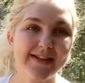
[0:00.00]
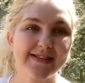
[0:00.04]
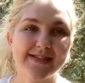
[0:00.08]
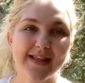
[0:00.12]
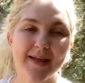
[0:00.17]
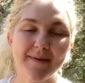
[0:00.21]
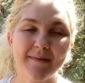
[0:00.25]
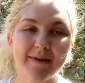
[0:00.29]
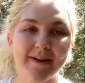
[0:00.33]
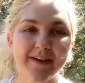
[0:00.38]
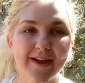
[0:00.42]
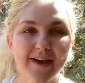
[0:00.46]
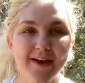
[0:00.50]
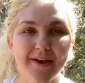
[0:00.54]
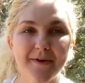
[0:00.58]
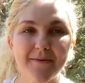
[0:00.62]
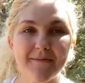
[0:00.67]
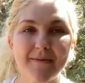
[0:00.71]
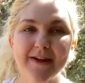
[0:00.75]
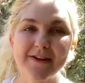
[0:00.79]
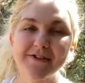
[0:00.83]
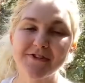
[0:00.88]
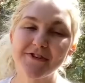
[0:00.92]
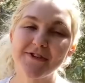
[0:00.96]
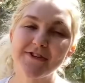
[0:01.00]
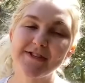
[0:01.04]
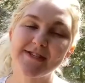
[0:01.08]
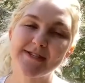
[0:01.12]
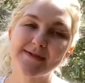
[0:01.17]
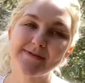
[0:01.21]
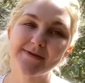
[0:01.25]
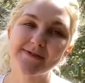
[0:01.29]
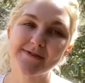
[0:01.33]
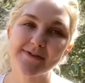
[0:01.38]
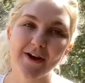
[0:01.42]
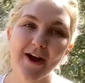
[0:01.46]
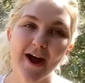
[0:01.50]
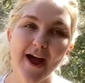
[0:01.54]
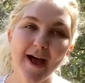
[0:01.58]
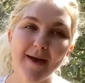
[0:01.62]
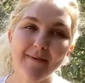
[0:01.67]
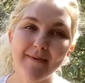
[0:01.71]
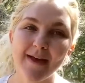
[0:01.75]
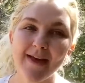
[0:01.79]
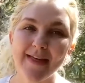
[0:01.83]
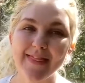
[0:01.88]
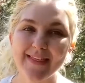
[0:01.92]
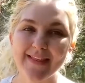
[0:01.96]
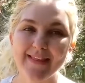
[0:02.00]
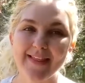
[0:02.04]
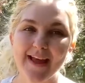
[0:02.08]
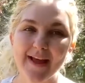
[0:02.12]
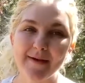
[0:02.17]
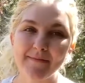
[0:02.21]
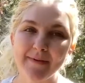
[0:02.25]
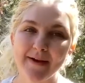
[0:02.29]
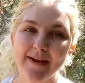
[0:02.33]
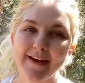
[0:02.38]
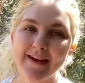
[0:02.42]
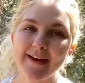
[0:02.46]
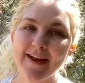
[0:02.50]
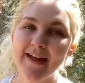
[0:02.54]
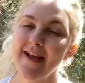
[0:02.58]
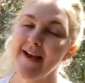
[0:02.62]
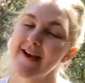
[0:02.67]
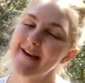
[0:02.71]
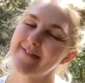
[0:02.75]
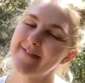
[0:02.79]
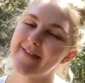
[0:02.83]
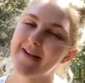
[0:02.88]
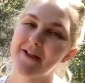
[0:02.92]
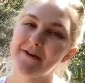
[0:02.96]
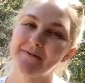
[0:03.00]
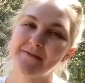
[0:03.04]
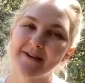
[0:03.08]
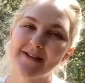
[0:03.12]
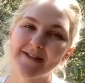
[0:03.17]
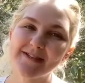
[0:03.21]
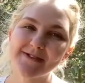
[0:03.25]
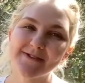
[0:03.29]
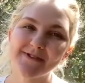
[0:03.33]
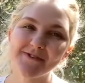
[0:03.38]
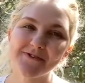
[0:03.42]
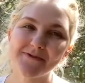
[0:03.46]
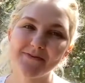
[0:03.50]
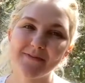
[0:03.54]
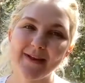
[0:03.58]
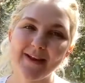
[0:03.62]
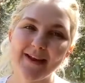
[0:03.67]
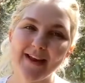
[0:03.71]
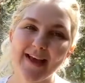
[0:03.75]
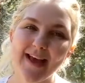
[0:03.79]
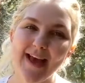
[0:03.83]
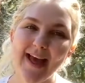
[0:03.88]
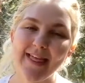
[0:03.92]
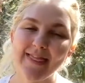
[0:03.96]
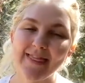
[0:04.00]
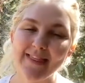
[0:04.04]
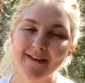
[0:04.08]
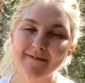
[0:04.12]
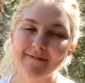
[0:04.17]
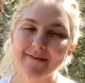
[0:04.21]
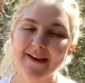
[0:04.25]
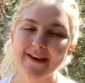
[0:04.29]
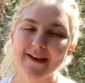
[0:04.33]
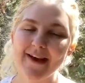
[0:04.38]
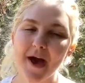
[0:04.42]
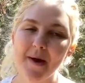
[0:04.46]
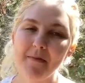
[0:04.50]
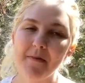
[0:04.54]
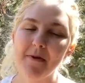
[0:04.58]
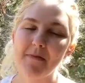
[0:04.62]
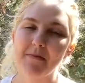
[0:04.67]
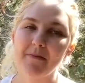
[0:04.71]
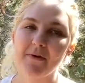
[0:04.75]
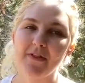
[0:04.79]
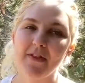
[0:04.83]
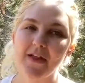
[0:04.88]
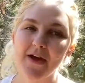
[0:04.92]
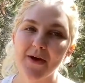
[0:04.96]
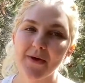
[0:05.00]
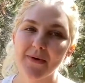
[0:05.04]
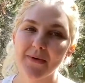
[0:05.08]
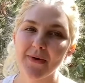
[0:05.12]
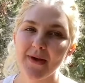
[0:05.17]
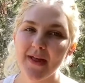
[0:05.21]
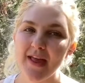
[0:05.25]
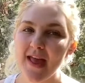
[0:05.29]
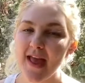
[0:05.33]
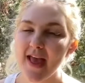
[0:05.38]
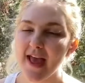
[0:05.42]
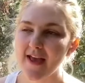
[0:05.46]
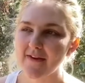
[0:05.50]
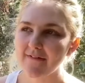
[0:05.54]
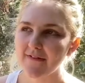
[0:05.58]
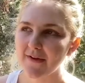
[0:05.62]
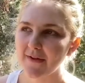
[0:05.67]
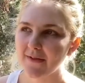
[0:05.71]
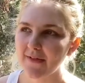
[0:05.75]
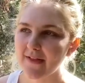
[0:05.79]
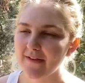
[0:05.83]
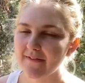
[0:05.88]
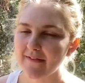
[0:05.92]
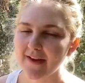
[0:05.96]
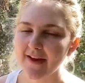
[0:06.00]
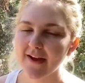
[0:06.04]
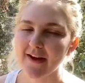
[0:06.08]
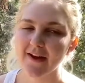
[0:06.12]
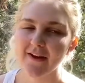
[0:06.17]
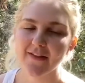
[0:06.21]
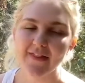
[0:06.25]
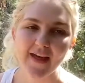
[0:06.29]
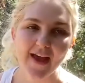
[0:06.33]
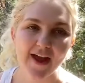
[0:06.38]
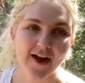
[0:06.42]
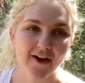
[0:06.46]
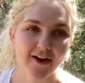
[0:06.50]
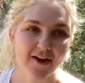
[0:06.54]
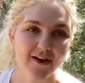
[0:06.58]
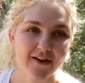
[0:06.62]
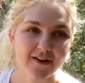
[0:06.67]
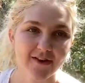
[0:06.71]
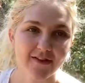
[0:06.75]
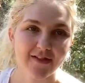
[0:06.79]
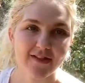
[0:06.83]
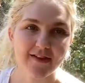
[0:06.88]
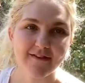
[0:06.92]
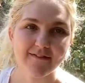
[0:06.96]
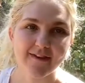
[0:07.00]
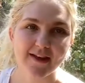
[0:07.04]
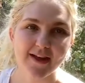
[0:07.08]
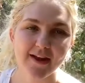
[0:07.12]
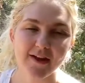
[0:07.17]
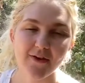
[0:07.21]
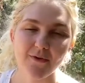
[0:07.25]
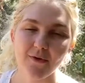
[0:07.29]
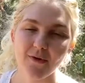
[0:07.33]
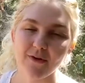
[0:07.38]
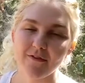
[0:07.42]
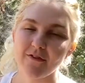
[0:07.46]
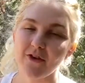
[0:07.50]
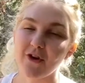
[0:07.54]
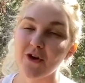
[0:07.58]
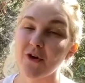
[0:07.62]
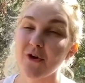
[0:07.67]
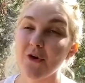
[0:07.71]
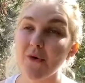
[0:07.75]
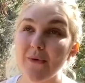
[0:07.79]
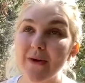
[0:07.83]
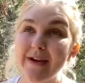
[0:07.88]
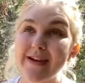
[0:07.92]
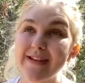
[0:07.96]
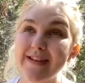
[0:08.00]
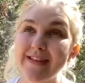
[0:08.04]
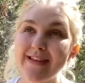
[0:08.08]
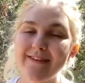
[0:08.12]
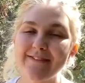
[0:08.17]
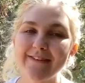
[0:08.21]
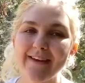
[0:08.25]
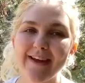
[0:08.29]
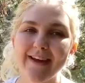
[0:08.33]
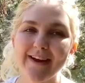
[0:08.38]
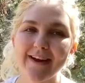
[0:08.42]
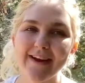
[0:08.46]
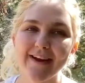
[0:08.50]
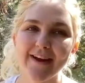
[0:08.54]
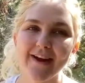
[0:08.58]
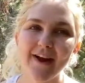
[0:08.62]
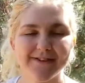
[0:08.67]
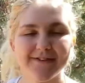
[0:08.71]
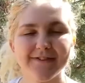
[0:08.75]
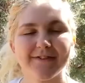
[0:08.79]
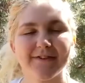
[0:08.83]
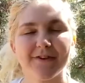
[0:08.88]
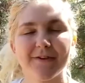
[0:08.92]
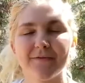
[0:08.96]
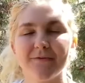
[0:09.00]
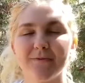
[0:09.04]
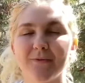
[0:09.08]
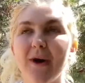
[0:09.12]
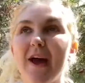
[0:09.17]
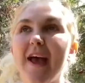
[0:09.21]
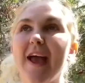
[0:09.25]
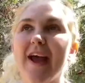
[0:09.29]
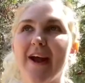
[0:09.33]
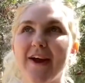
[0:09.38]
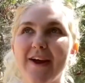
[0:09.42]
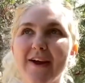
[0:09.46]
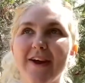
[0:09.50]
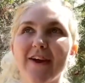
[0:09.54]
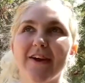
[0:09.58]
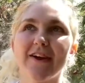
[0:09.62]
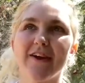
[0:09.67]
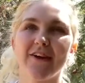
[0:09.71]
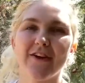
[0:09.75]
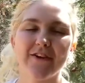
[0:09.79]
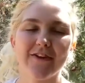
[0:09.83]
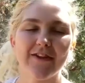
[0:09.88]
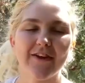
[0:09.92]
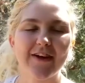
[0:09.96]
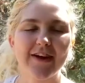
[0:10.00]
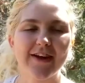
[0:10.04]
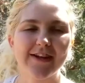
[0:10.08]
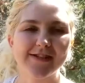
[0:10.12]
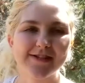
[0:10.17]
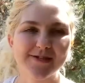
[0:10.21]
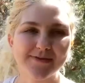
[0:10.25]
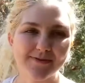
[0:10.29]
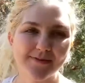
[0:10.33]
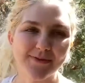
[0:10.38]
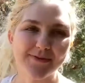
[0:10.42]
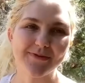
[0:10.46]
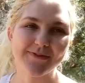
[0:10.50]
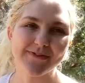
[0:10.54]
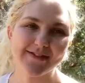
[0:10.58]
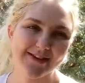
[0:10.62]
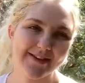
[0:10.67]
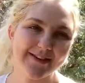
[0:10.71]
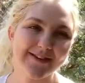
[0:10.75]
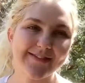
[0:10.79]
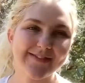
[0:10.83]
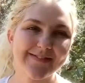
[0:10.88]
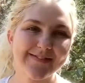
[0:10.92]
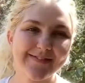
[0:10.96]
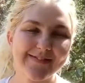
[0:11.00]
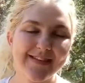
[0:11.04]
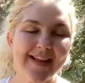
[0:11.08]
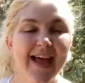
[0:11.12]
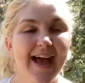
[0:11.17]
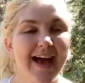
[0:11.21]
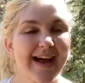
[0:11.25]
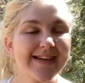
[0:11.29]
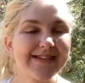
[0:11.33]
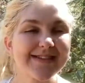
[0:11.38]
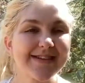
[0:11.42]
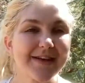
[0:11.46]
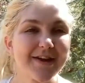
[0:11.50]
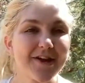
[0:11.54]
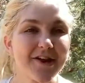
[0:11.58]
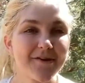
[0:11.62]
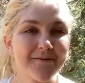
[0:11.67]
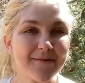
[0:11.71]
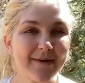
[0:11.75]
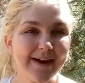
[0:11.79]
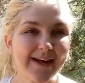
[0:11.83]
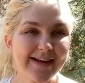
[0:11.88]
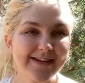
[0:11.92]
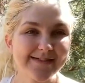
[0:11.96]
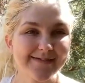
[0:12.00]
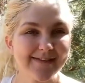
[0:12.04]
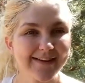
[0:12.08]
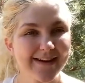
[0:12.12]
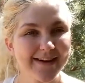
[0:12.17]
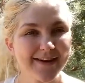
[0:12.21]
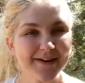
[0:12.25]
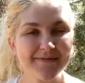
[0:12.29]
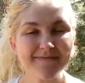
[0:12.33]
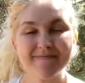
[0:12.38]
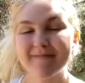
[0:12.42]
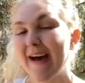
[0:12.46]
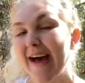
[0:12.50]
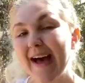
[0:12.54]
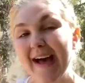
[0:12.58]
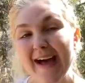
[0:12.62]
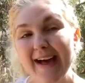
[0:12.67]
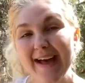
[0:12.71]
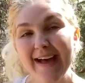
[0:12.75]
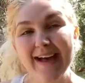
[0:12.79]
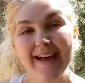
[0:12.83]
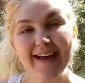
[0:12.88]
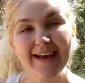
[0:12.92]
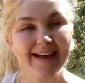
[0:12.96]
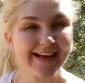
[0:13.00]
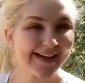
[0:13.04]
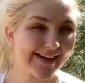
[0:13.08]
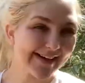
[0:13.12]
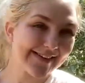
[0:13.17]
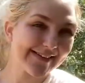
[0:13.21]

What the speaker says: let me know. Make sure to subscribe, hit the like button, follow me on social media, and leave me a comment below if you live here, the area you live in, or if you're going to live here, what area you're looking to move to. I'll see you in my next video. Bye!